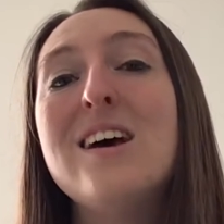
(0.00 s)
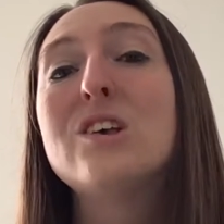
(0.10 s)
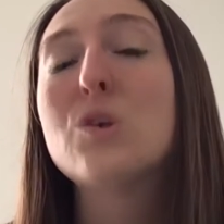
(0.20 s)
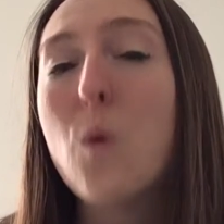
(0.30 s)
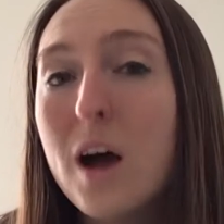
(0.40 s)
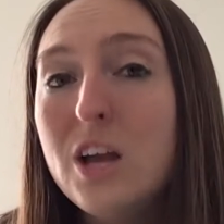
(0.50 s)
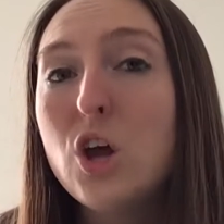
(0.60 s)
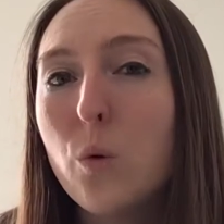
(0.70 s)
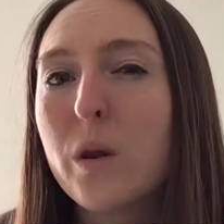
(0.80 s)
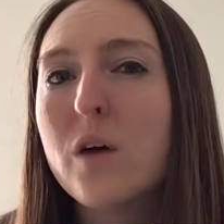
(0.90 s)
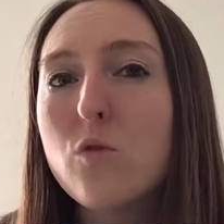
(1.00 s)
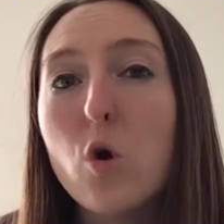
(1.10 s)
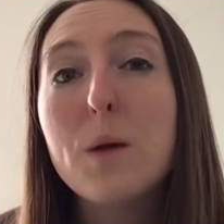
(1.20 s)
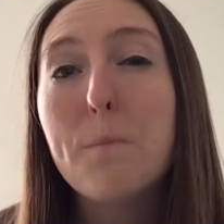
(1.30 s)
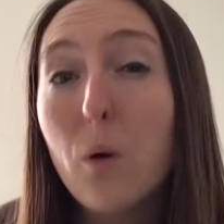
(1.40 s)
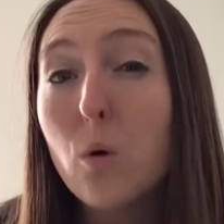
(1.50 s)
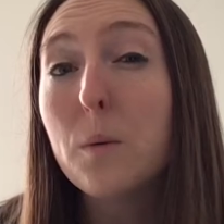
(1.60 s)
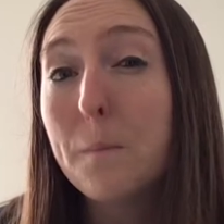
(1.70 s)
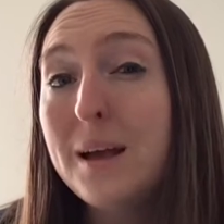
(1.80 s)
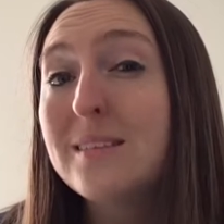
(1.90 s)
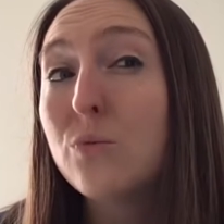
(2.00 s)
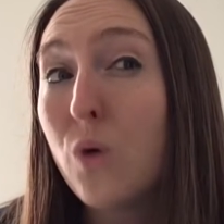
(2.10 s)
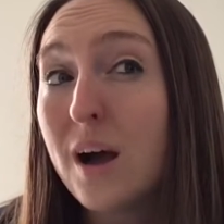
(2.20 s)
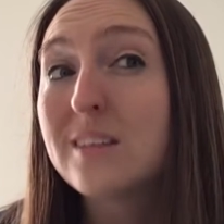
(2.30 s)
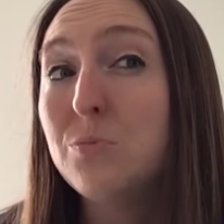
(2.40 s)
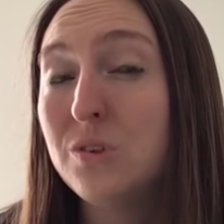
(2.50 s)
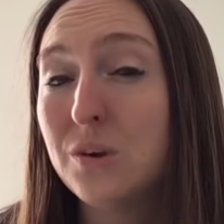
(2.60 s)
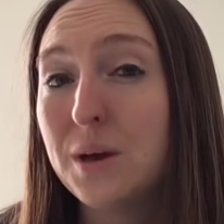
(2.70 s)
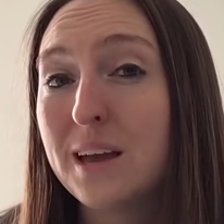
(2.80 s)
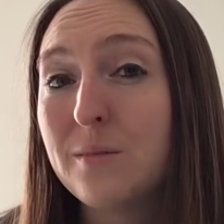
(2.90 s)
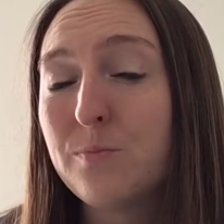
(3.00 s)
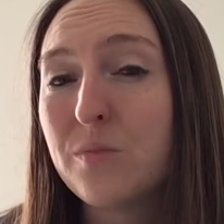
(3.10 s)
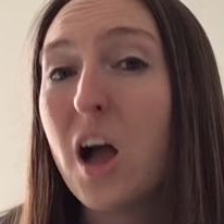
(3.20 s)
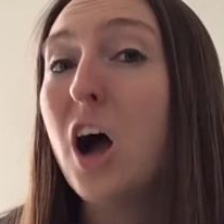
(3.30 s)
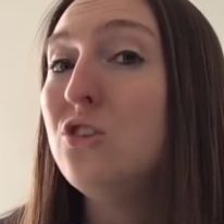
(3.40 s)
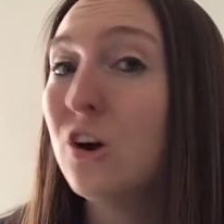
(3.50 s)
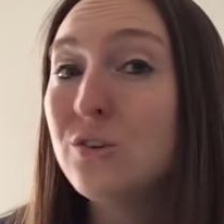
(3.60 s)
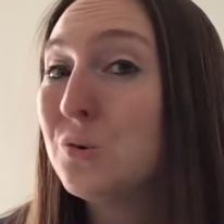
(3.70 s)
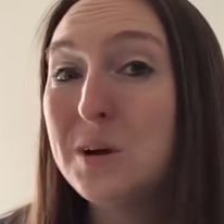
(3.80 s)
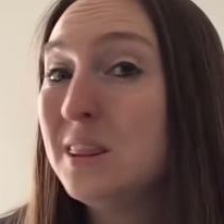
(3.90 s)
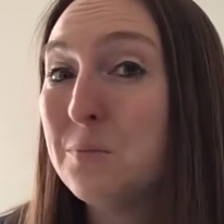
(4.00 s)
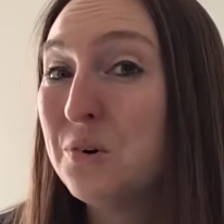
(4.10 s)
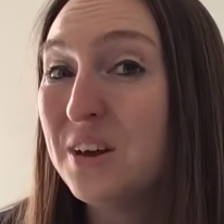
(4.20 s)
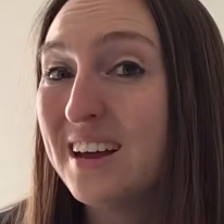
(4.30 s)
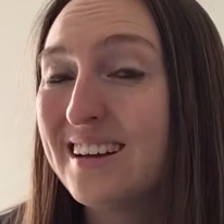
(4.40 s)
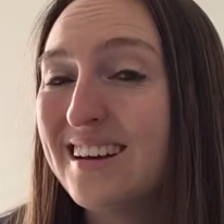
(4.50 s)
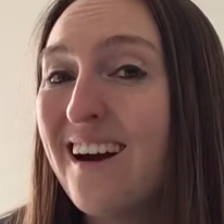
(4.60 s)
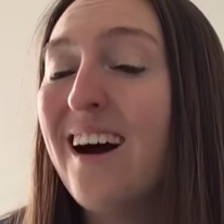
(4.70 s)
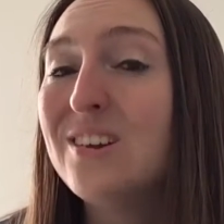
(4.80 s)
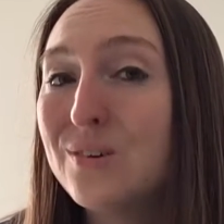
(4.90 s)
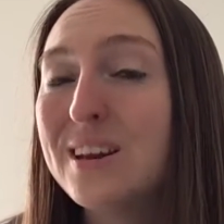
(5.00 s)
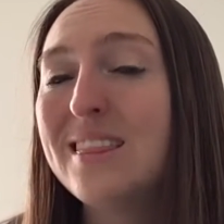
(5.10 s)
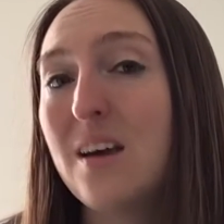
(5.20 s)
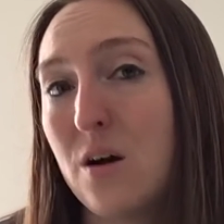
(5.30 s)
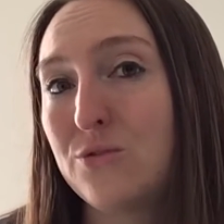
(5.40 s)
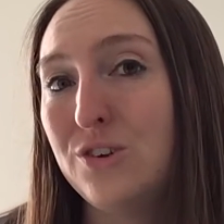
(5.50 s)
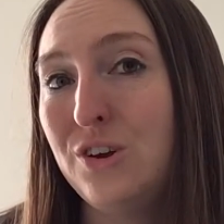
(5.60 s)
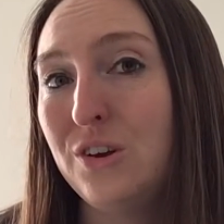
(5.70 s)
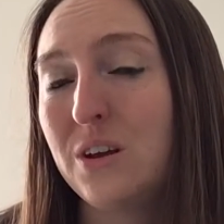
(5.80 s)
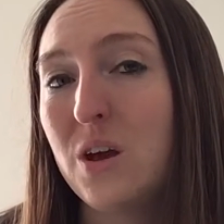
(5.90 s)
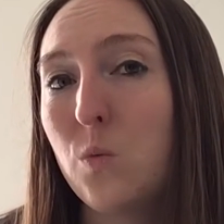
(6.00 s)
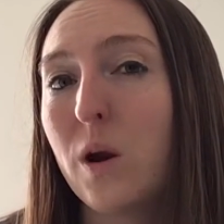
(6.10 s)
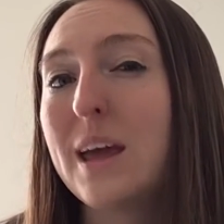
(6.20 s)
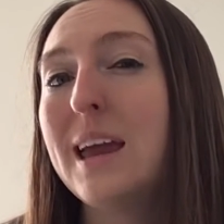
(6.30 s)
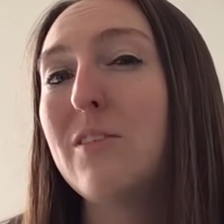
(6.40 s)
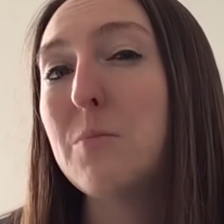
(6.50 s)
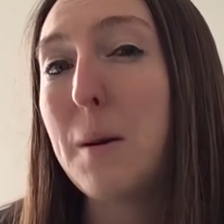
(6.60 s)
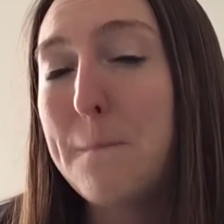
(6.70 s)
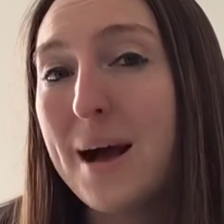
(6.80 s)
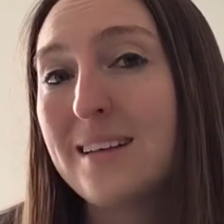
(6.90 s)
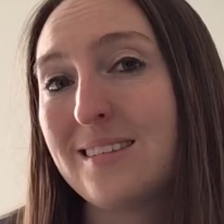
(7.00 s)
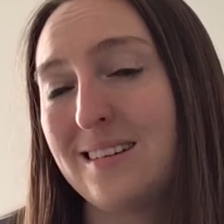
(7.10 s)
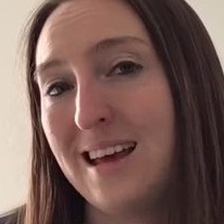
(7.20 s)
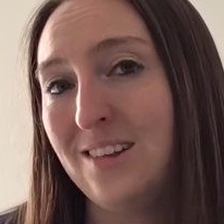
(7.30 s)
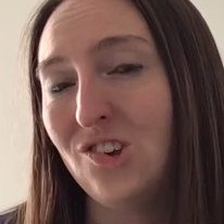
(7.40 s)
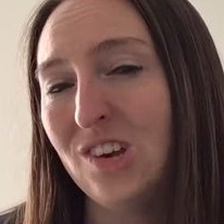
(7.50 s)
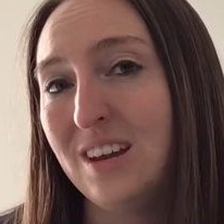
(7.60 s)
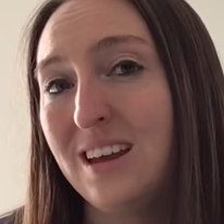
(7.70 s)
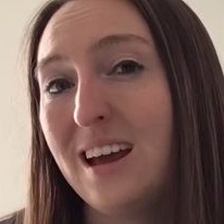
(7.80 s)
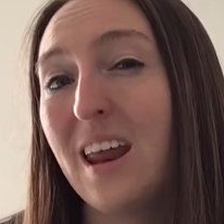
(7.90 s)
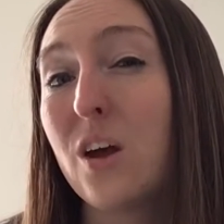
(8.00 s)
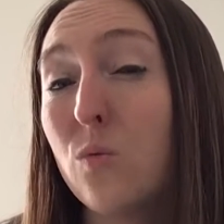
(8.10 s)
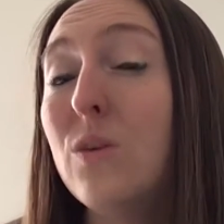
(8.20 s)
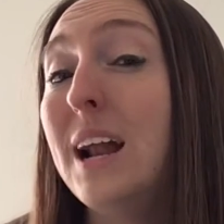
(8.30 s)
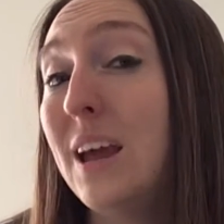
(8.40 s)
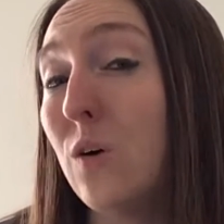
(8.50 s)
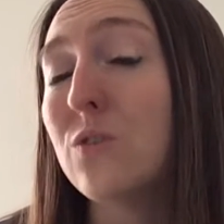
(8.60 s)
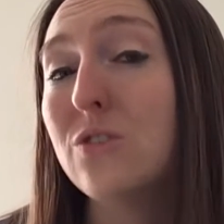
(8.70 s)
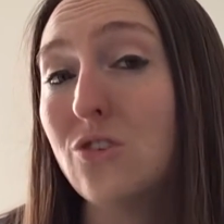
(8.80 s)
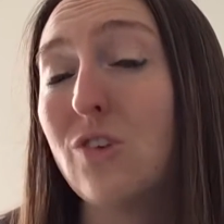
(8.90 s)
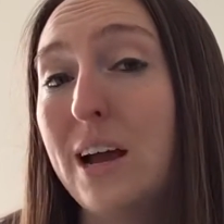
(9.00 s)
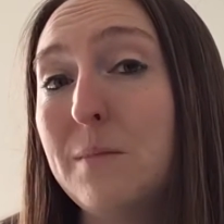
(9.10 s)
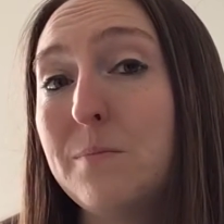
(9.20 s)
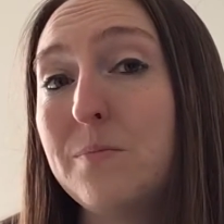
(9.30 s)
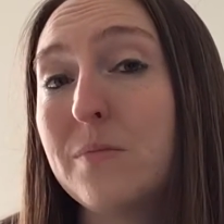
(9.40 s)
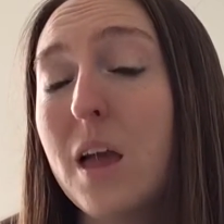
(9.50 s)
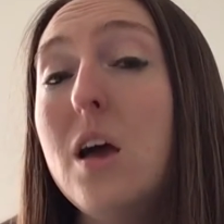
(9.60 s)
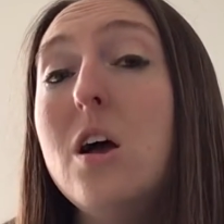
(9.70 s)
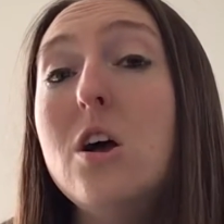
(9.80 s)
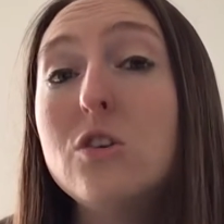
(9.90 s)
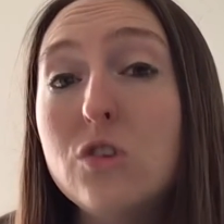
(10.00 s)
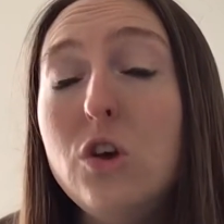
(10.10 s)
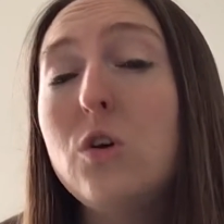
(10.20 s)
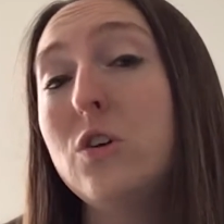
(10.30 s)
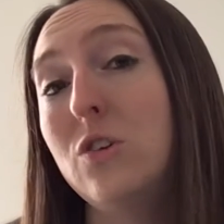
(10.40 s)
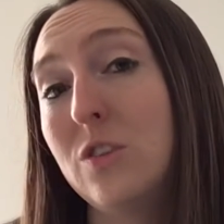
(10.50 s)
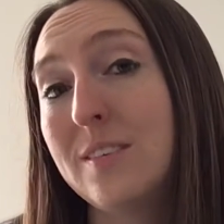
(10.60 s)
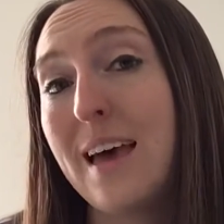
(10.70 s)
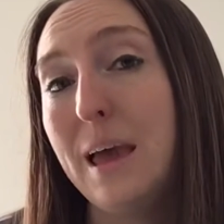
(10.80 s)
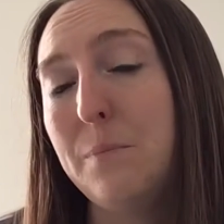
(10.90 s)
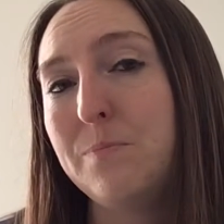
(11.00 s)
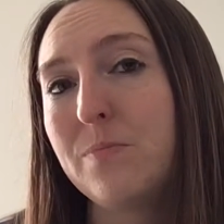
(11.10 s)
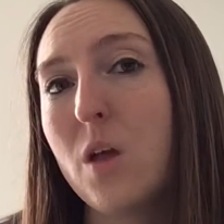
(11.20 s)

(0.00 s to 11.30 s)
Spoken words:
So I know when I've got an important piece of work to be doing, I don't do it in the morning. I do it in the afternoon, when I can give it my best attention and I can really concentrate. So you can do the same.